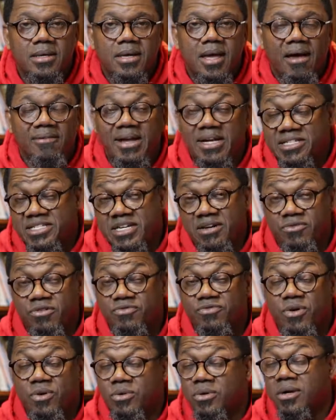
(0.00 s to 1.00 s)
I've got several
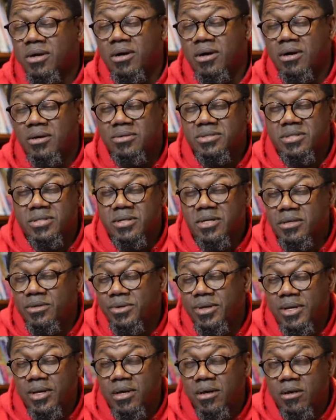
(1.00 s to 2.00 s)
phone calls,
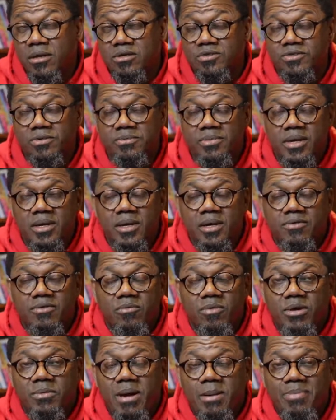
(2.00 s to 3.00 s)
including calls from
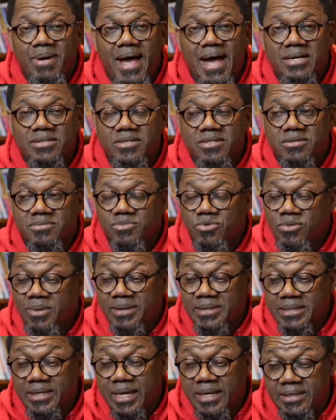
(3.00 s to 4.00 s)
one of my pastors whom
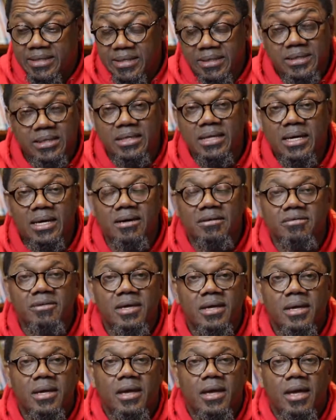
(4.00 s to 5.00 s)
I dearly love,
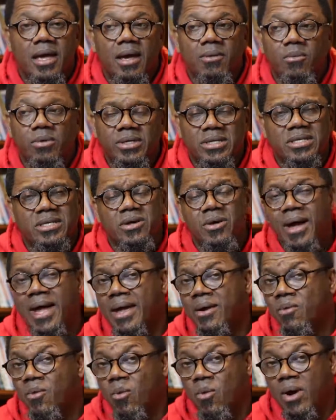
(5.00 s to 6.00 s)
and wanted to know,
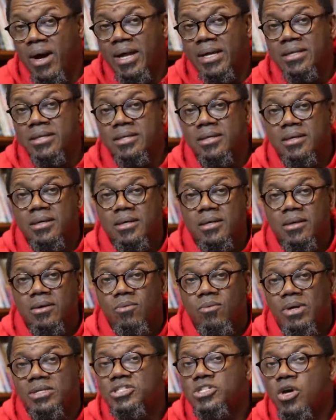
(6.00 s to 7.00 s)
hey,
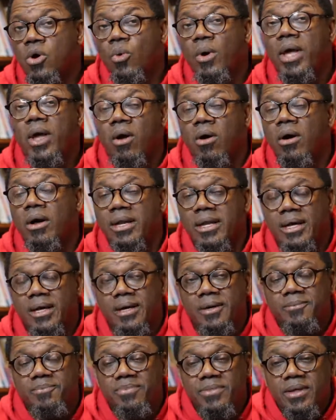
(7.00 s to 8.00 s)
what's going on
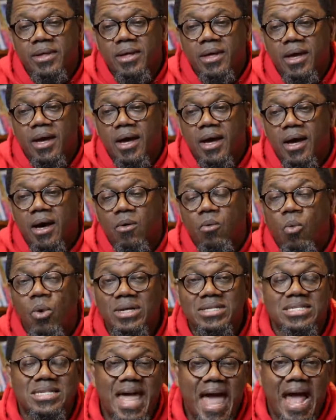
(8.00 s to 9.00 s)
here?
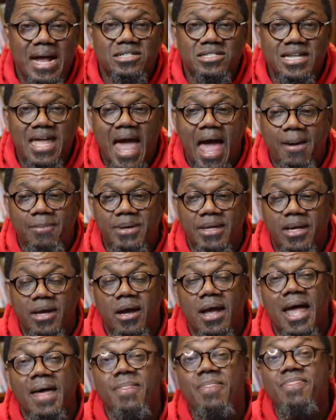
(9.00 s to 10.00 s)
What's actually happening
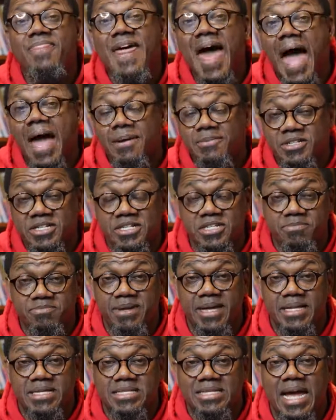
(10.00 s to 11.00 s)
here? And that just
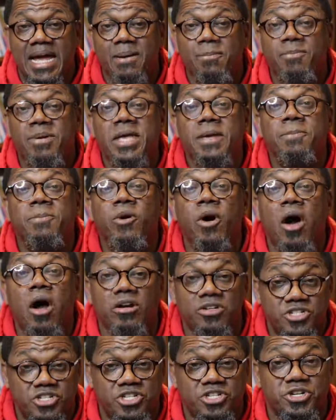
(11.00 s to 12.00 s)
means that people
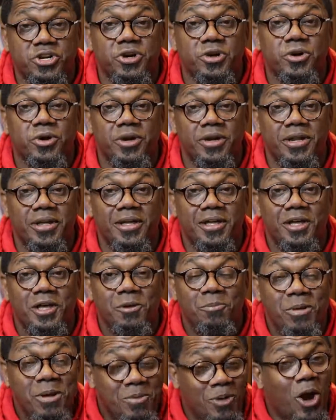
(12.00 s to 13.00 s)
are stirred.
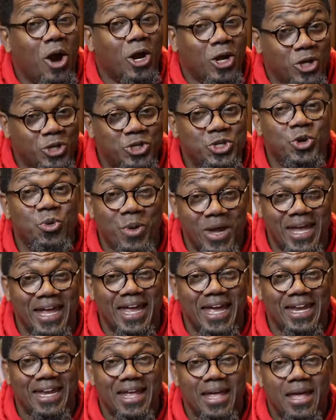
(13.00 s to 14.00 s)
People are doing
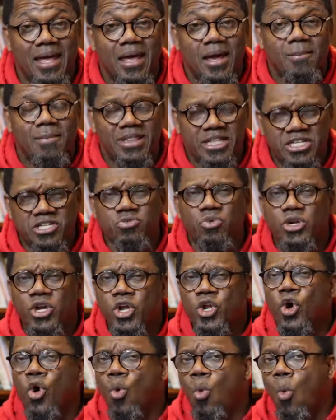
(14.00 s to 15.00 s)
it, but they just want
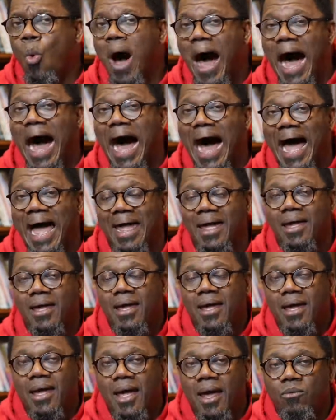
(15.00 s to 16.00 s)
to know why
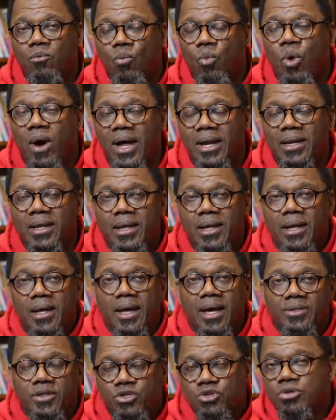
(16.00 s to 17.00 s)
and what.
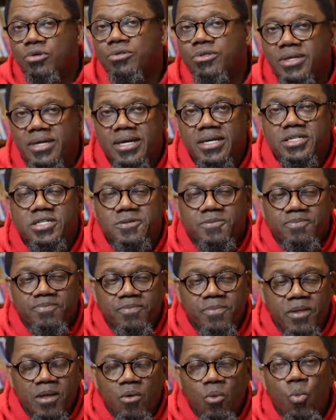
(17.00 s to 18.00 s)
And the truth is,
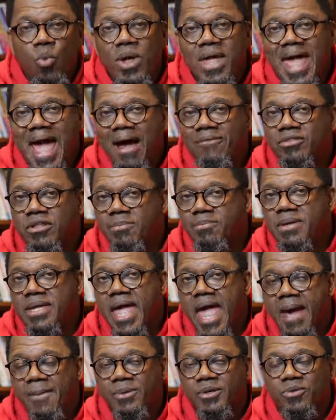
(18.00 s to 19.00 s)
we have to
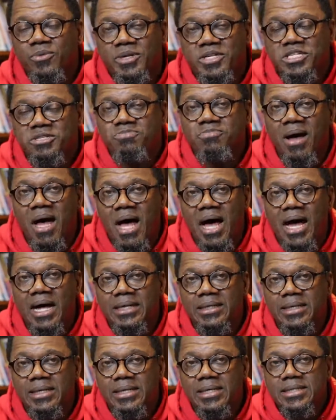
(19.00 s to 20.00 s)
be able to
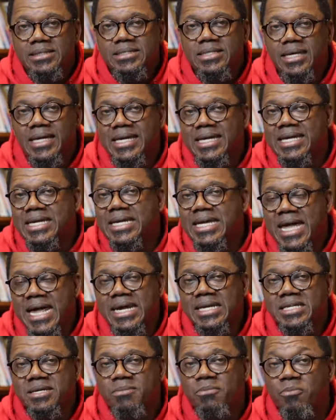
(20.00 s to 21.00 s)
respond to
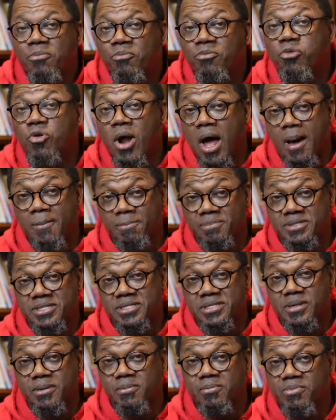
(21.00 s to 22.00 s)
kingdom
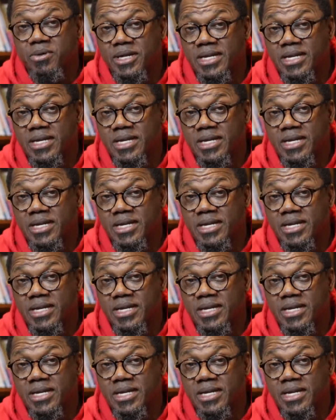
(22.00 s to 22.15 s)
promptings,